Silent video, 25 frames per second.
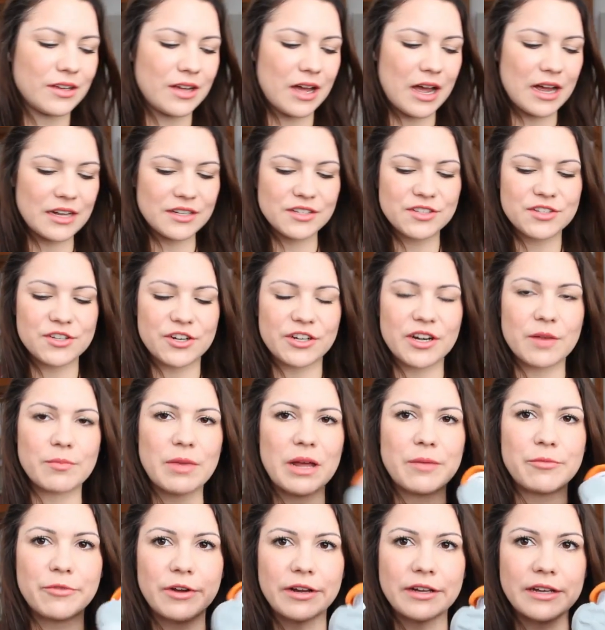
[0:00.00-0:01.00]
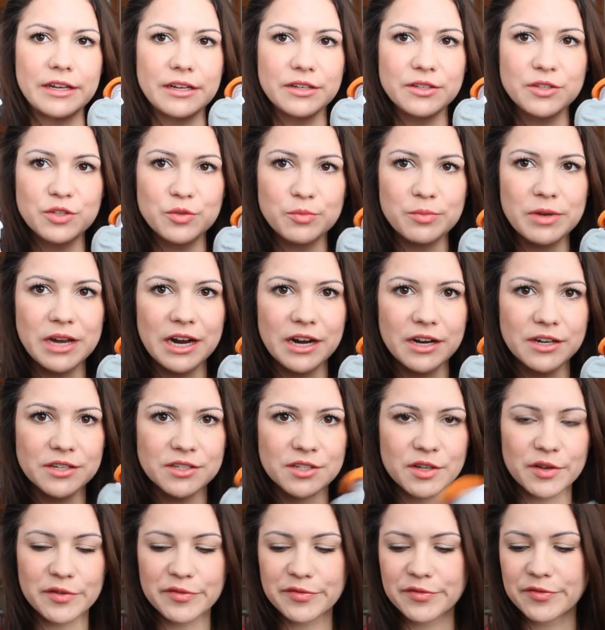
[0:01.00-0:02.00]
I started by bringing 2
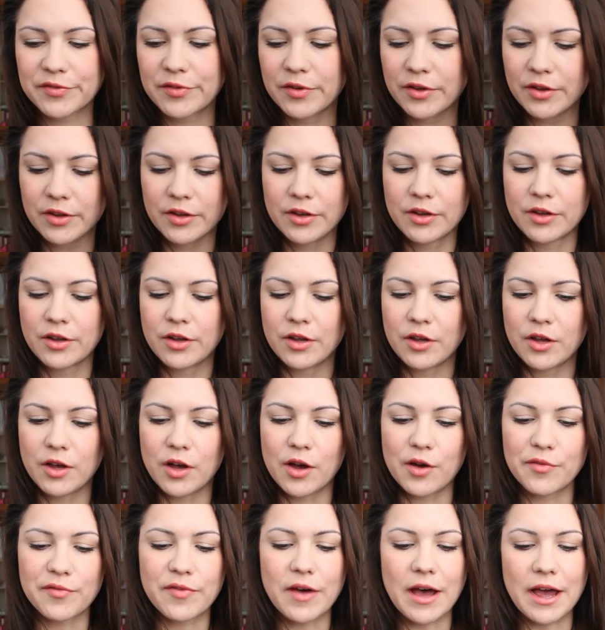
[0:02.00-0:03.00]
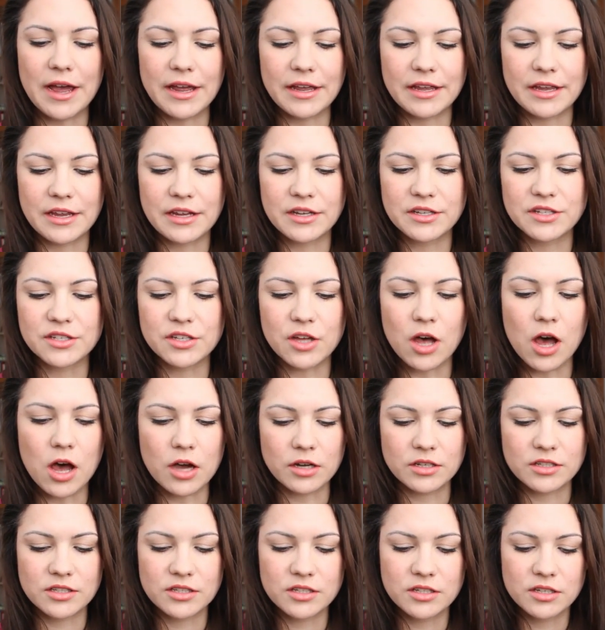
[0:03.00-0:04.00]
pairs of hiking
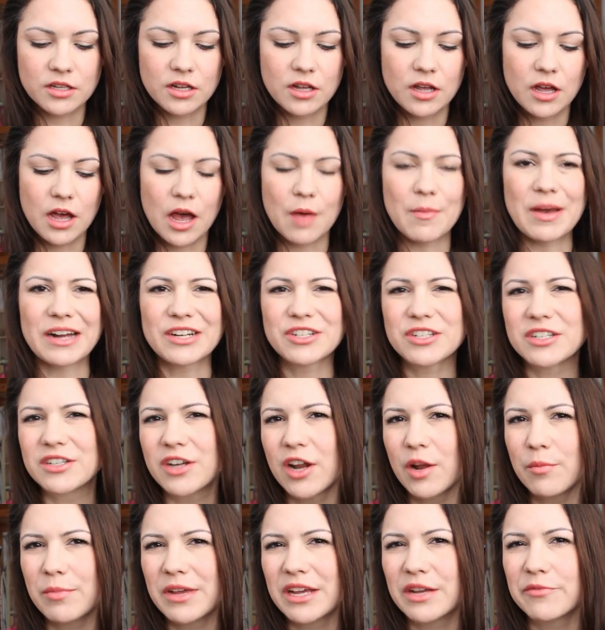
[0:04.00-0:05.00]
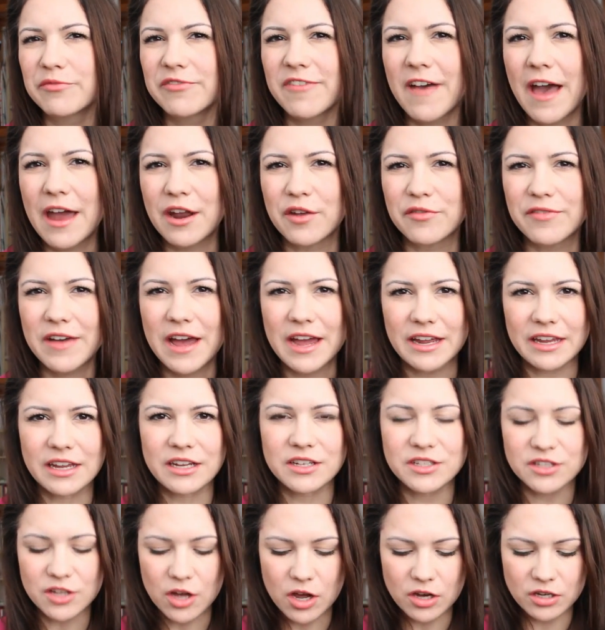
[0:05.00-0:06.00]
socks. I'm actually not a big fan of
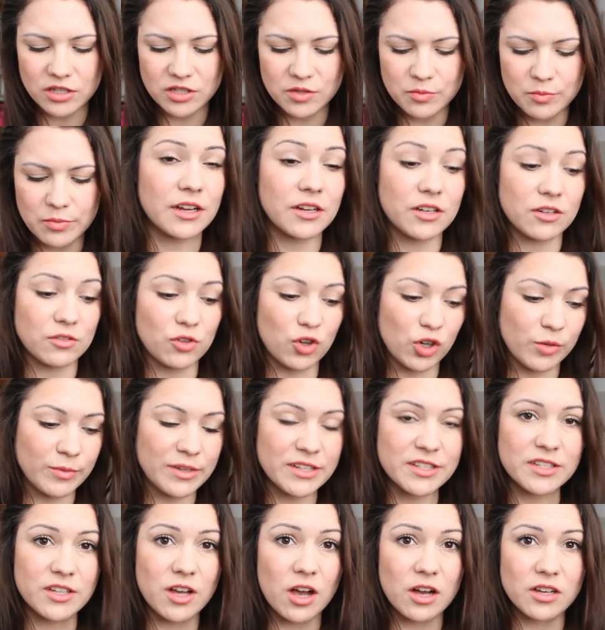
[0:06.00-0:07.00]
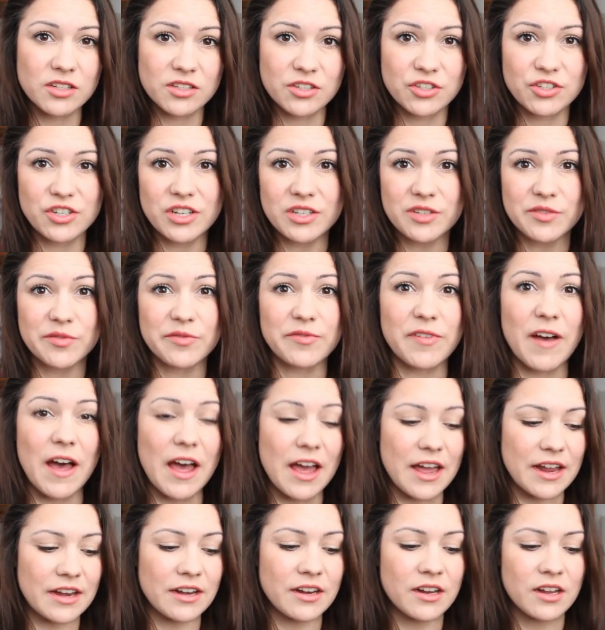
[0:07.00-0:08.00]
hiking socks. Normal socks are just
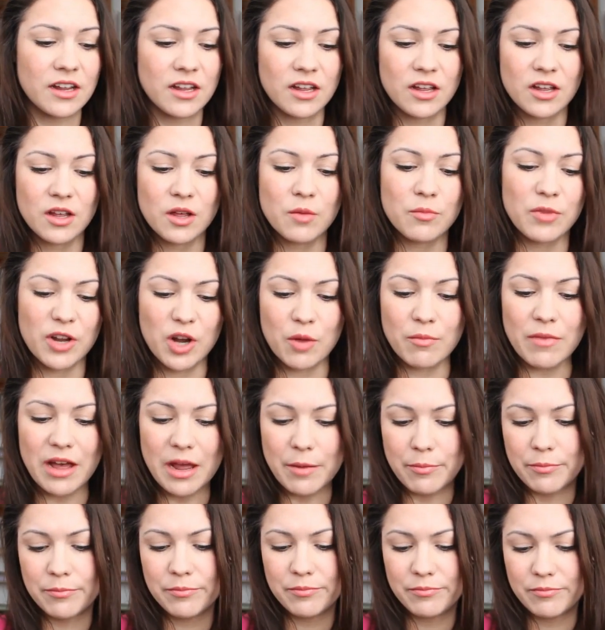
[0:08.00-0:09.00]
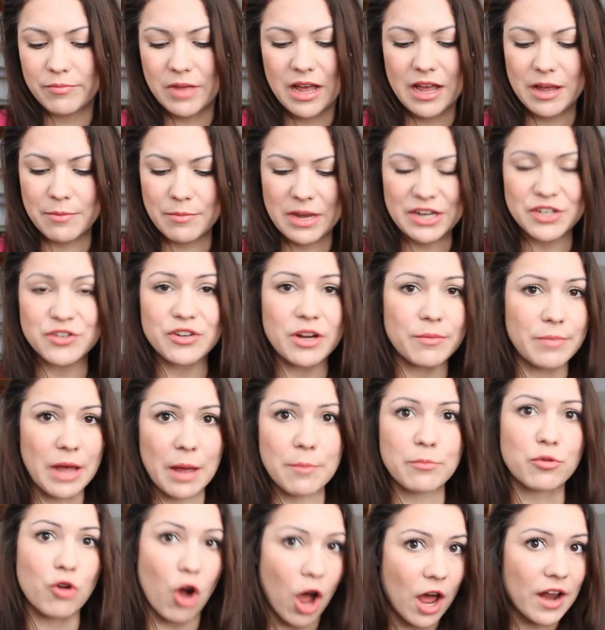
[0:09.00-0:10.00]
fine, but on my trip
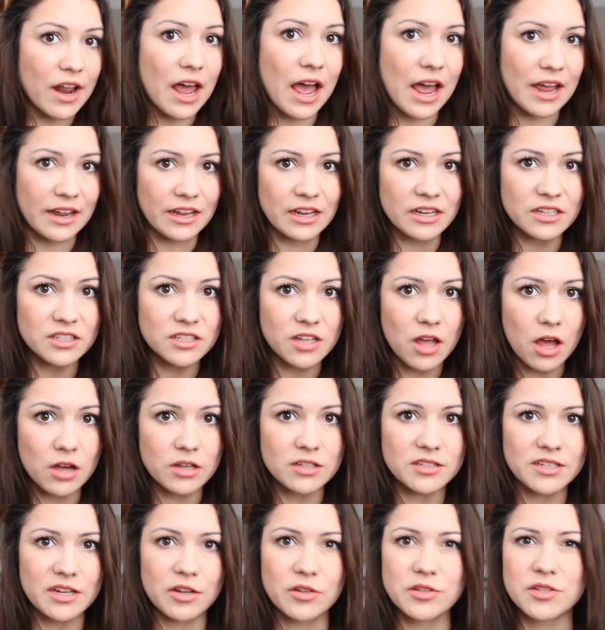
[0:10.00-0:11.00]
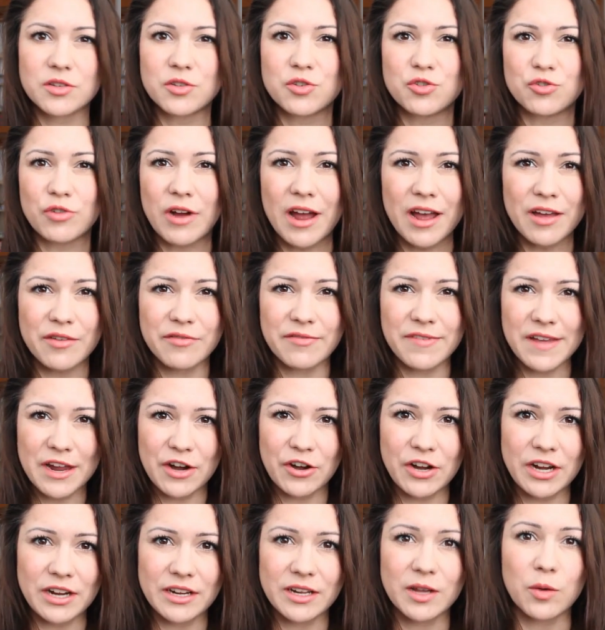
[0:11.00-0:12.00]
I brought hiking socks. They also dry
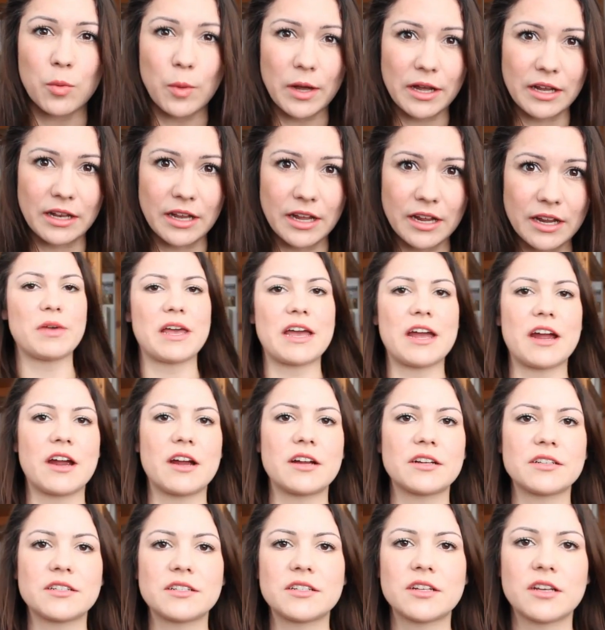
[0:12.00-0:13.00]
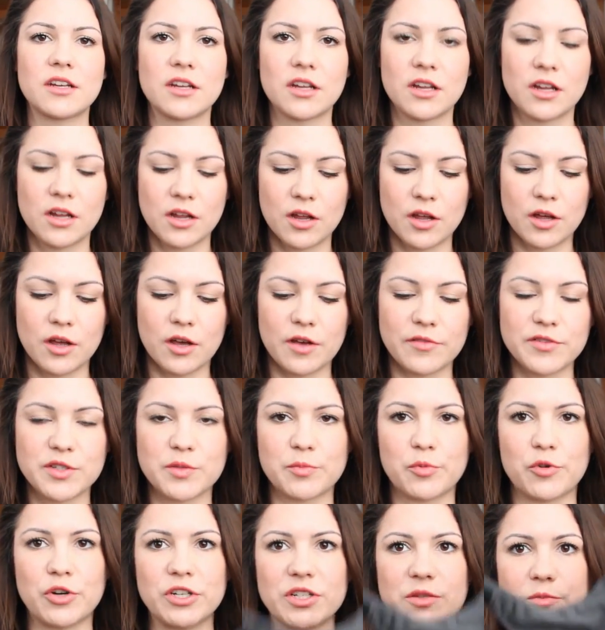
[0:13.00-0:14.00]
very quickly. Pairs of
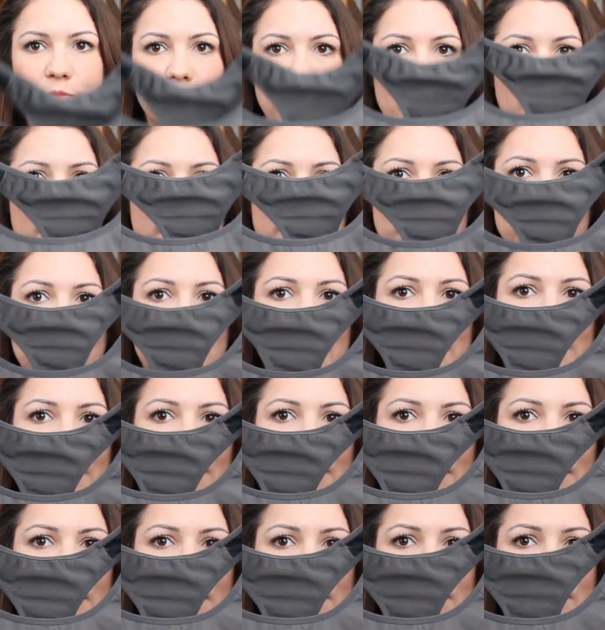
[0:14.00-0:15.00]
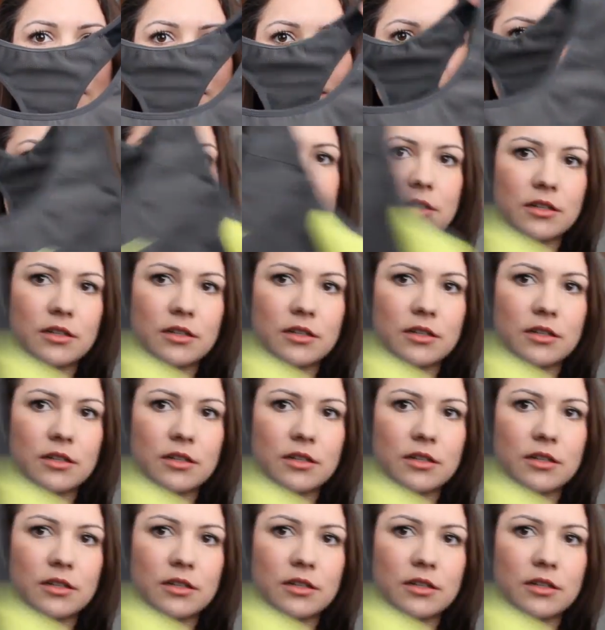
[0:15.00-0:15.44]
sports bras like this.